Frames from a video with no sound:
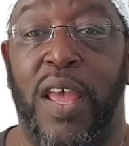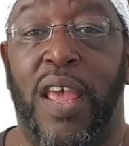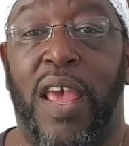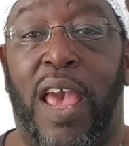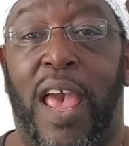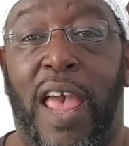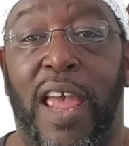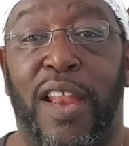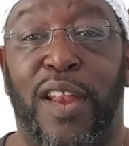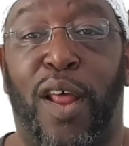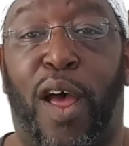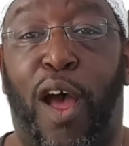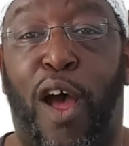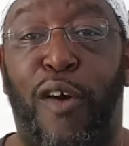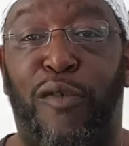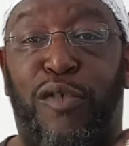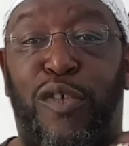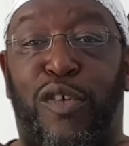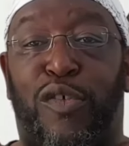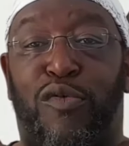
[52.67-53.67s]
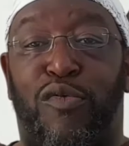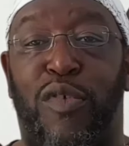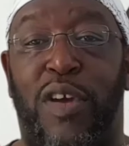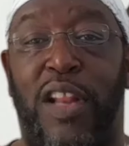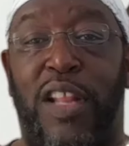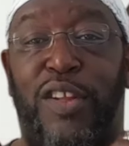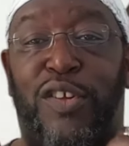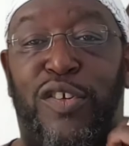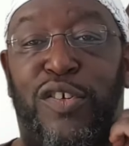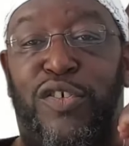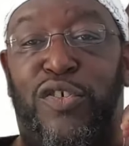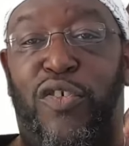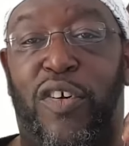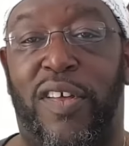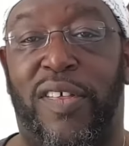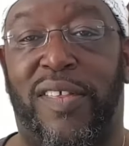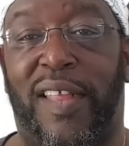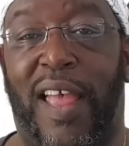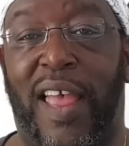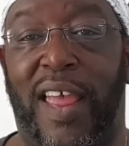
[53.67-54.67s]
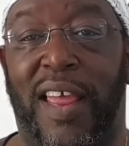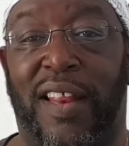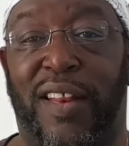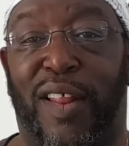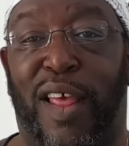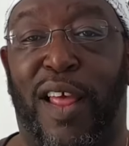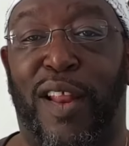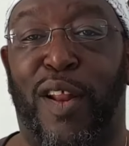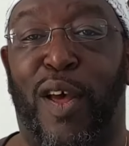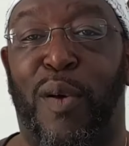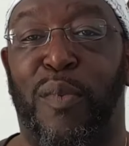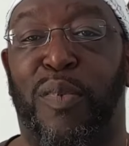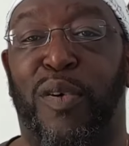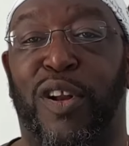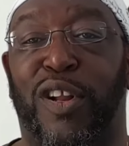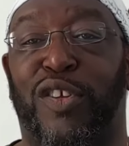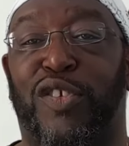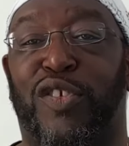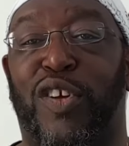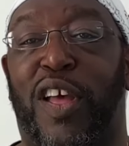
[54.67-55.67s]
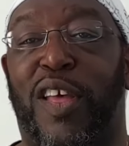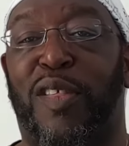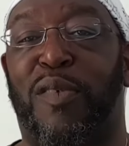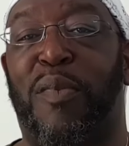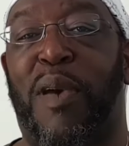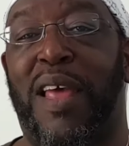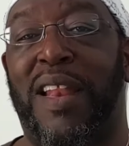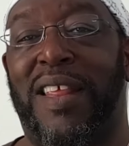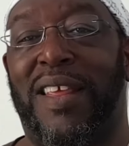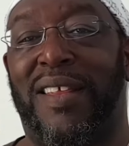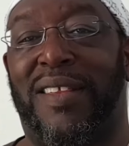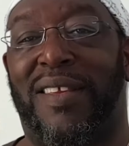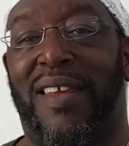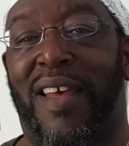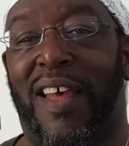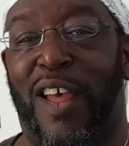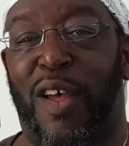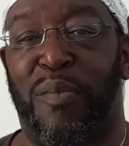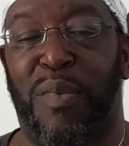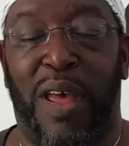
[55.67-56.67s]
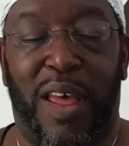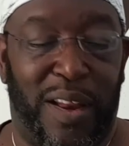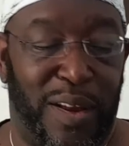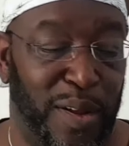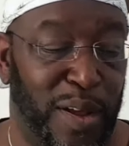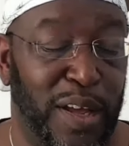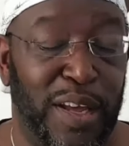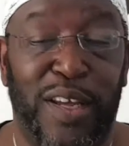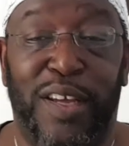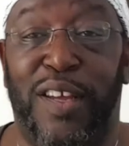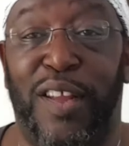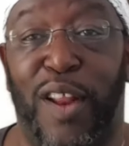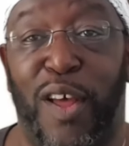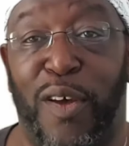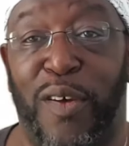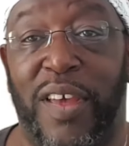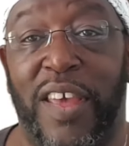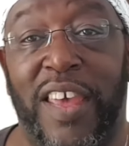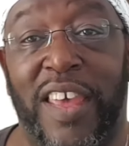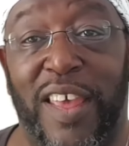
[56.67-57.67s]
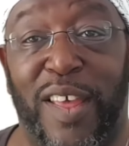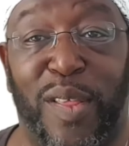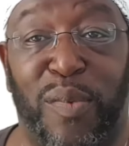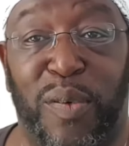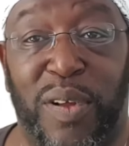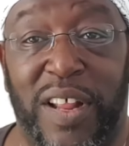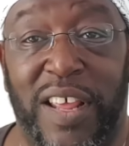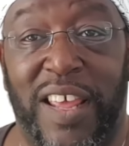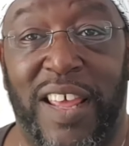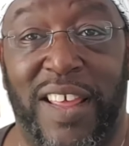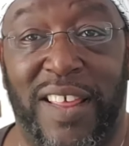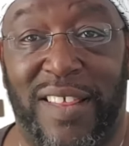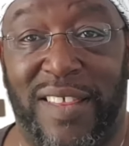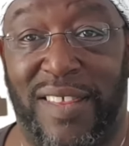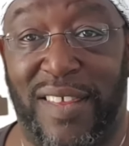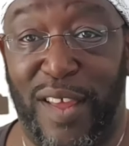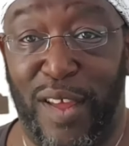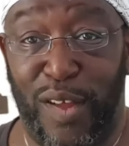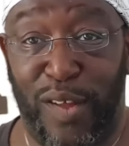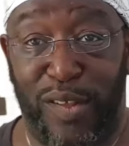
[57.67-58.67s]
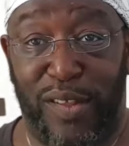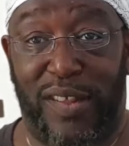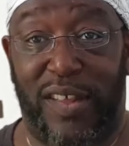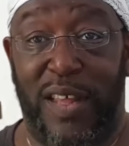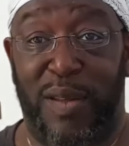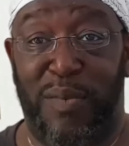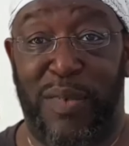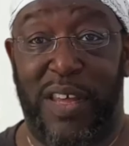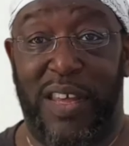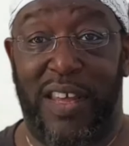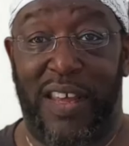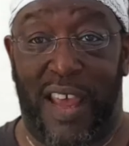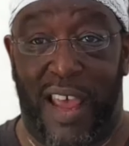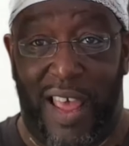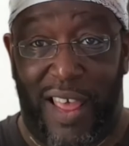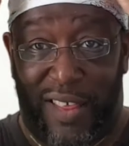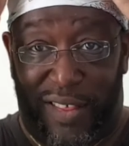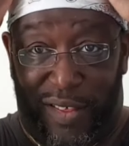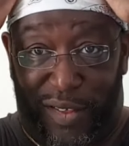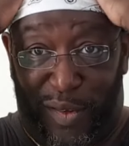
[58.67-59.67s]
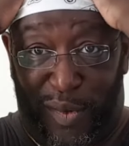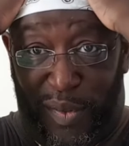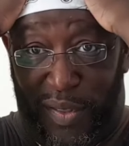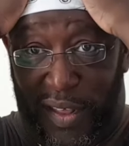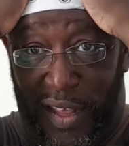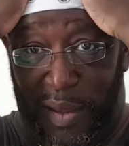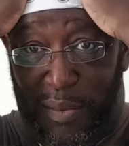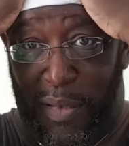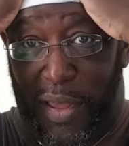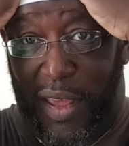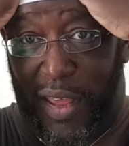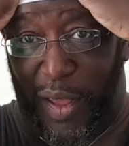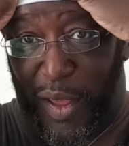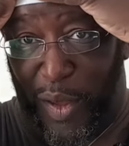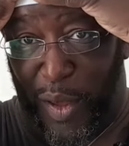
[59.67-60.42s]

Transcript: And I've just really just stressed down and I apologize about the attire, but you know, it is what it is. See me as you see me.